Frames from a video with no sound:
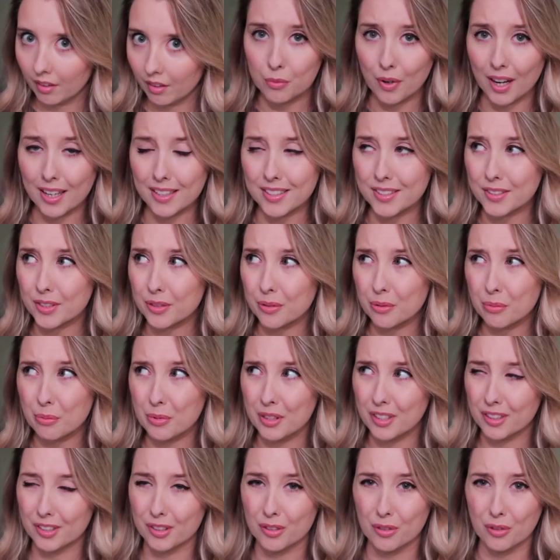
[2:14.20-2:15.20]
Why is there
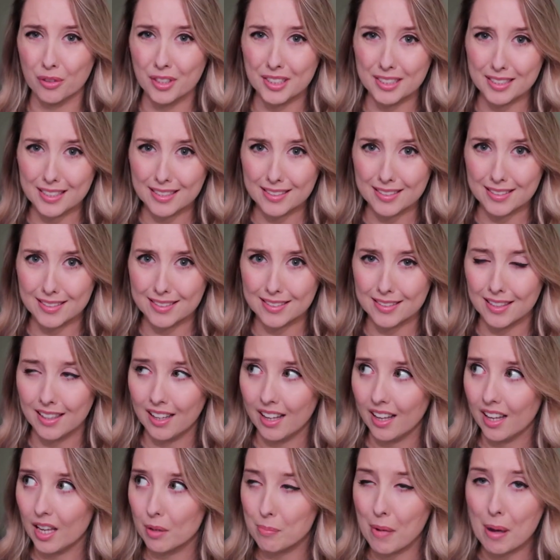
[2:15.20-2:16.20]
weird noises?
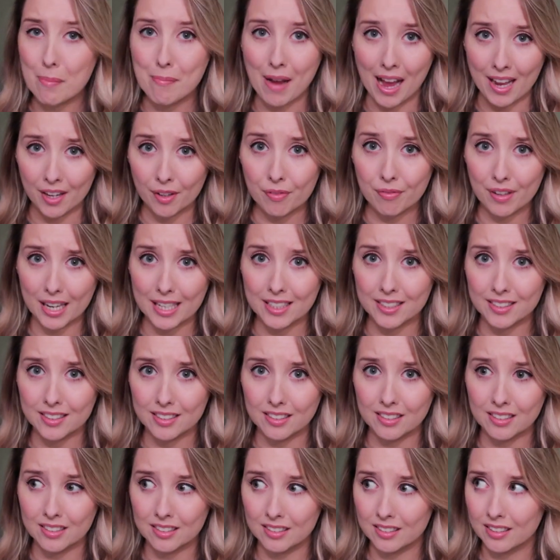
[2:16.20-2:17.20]
Am I
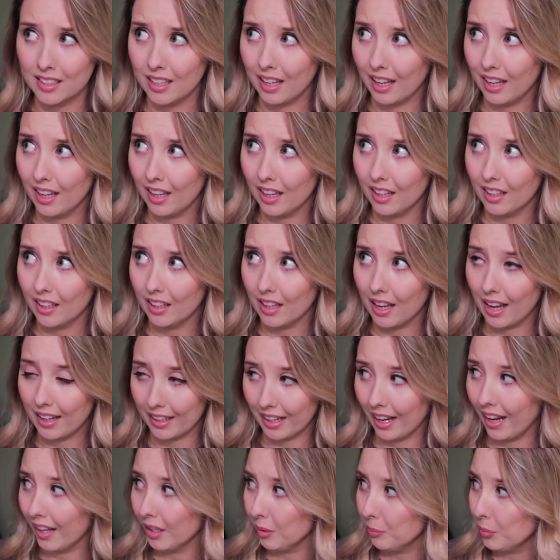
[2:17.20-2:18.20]
manifesting a
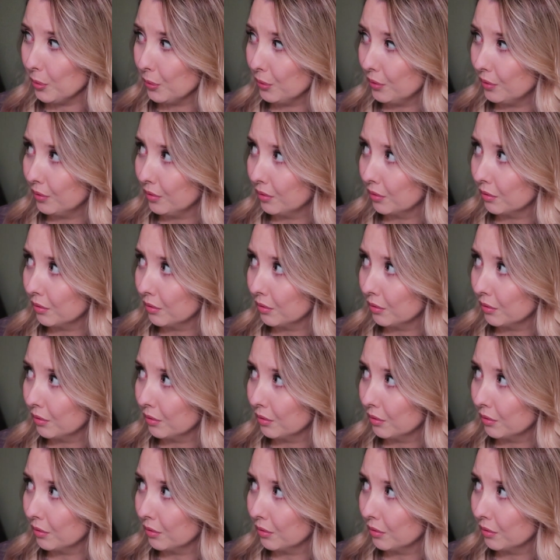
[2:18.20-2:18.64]
cannibal?